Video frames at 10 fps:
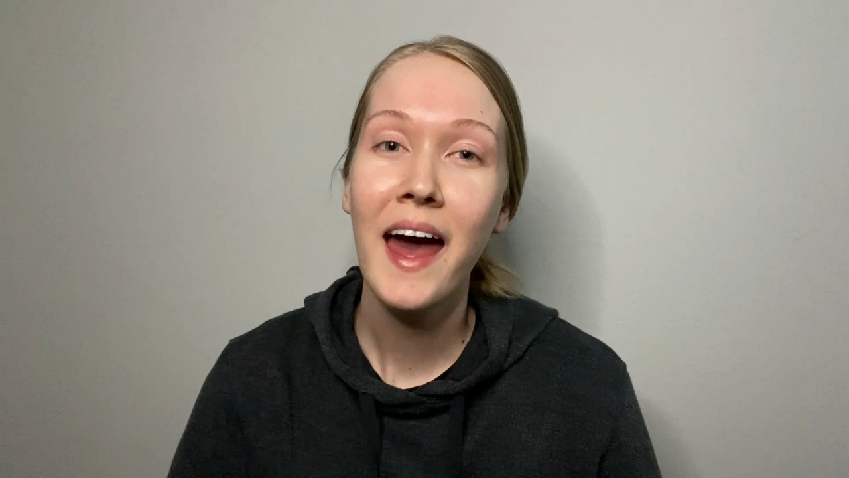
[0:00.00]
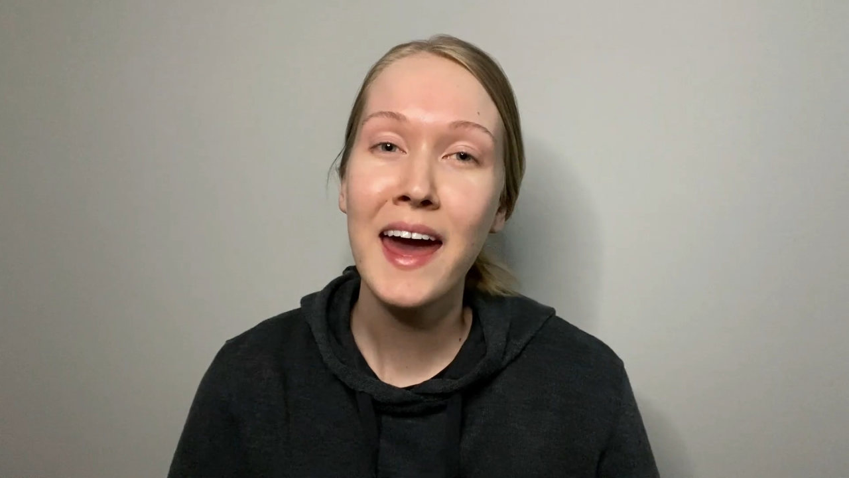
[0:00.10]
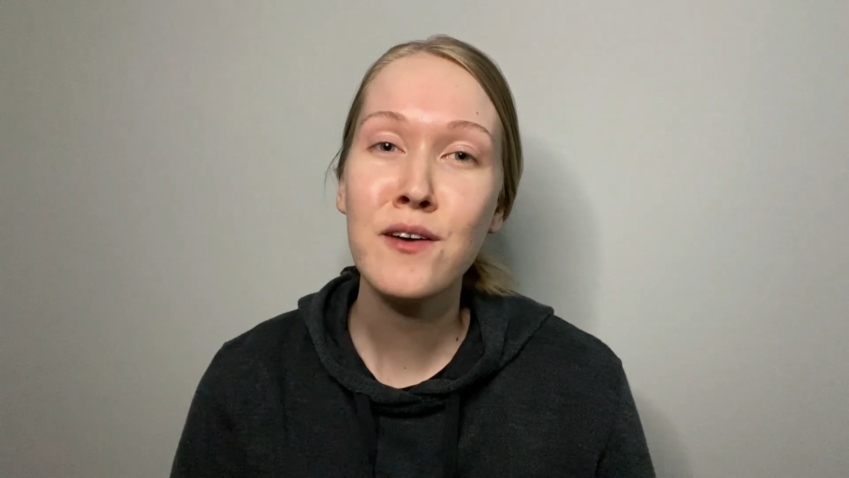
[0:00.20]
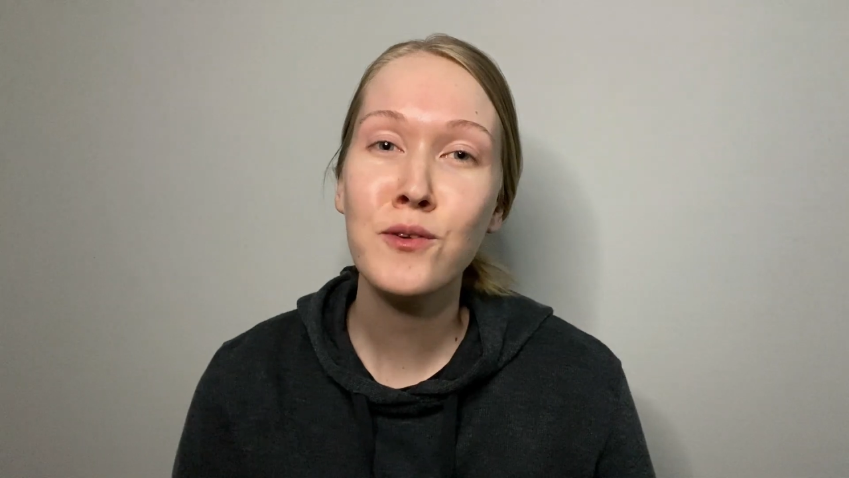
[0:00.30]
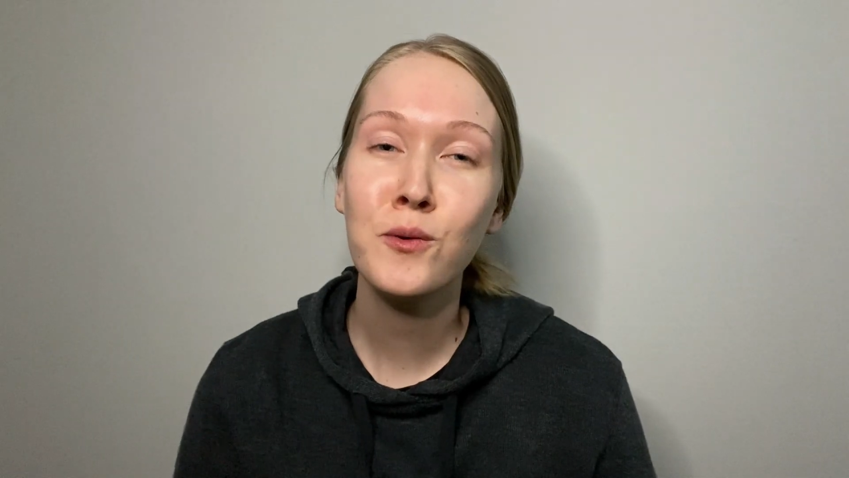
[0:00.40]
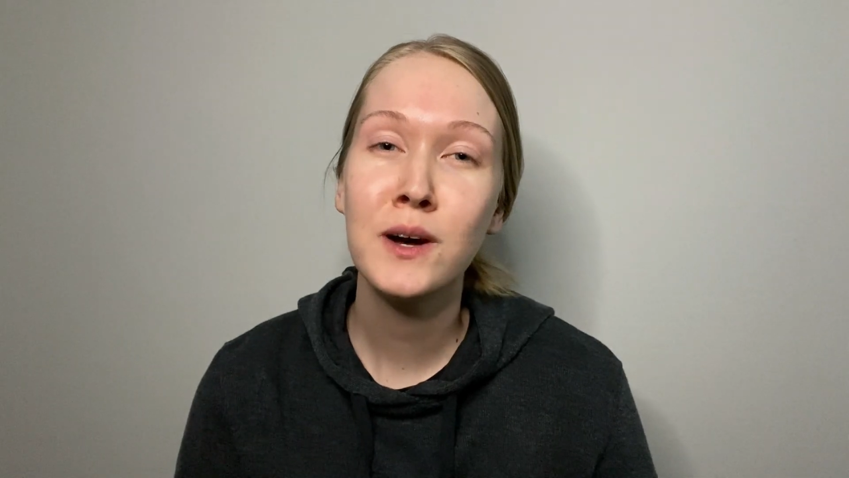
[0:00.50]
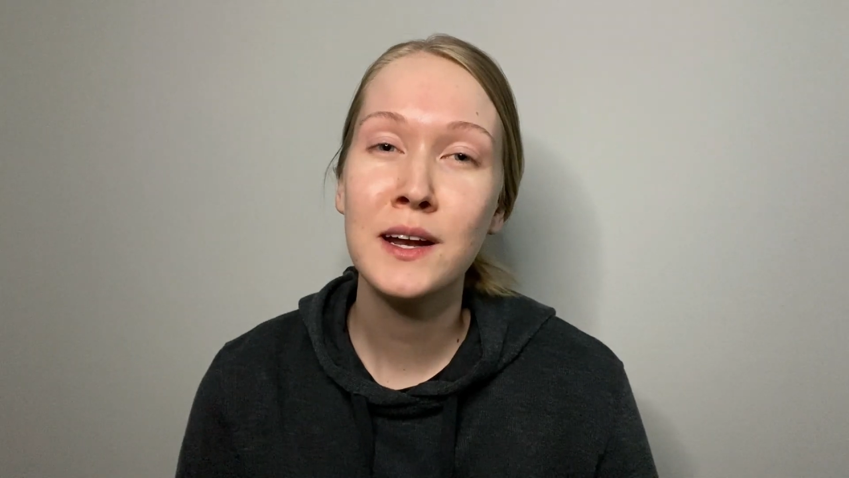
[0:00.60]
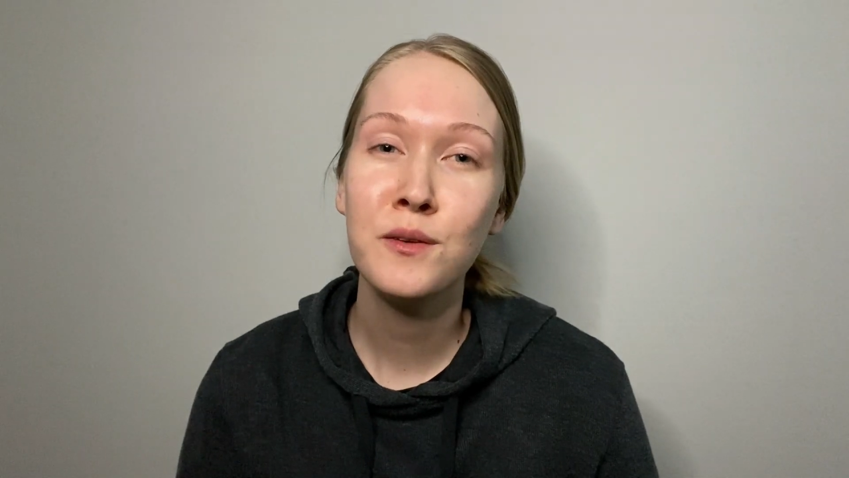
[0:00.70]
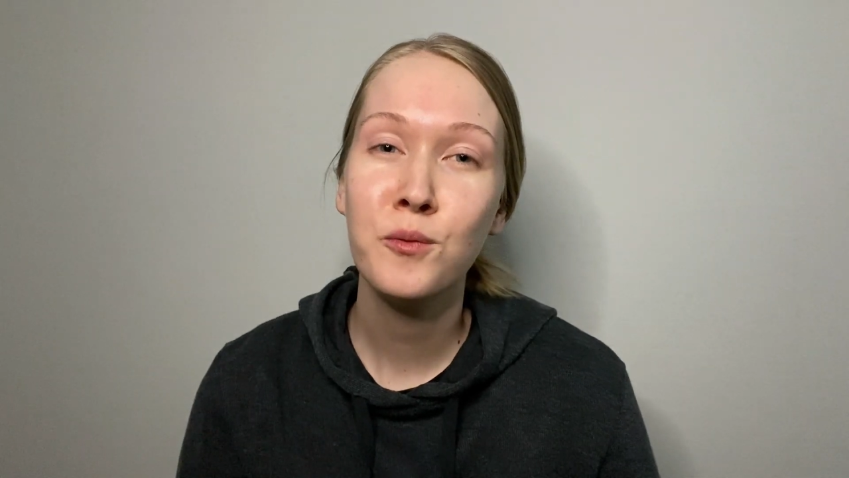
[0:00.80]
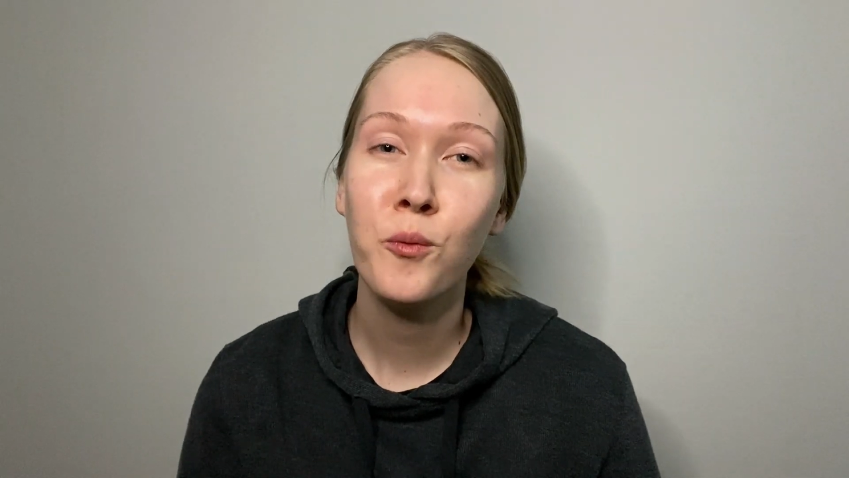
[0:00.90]
Hey
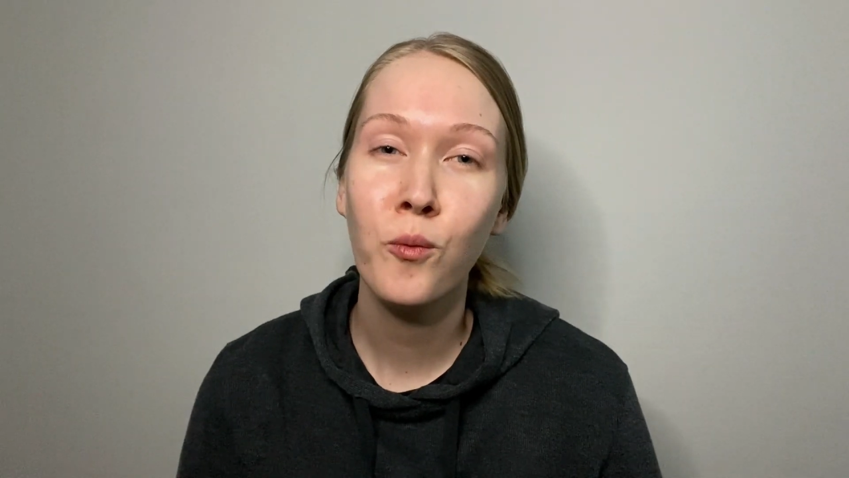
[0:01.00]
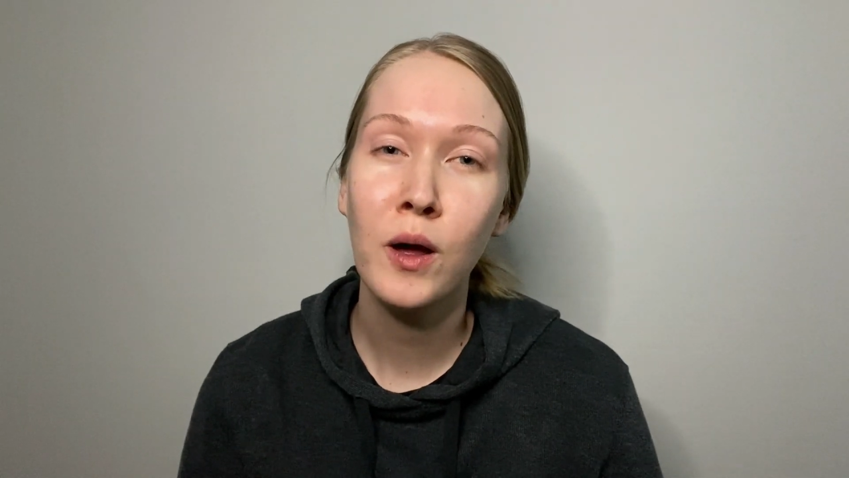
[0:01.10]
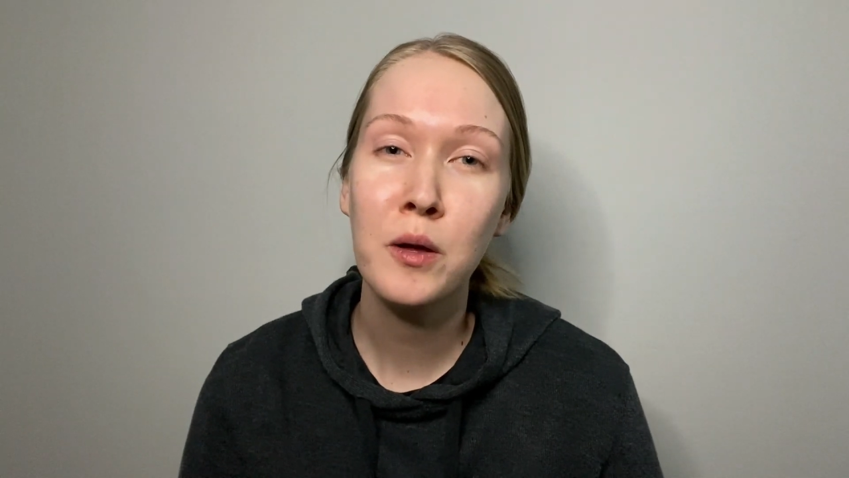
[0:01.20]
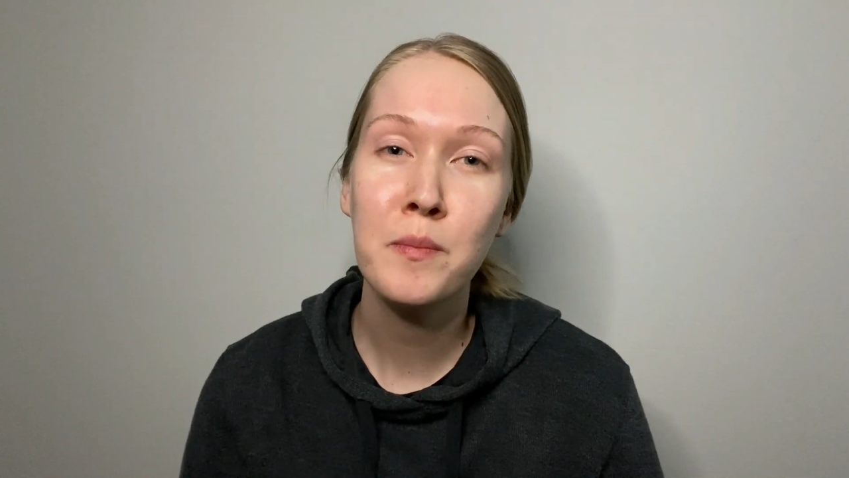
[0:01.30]
everyone, welcome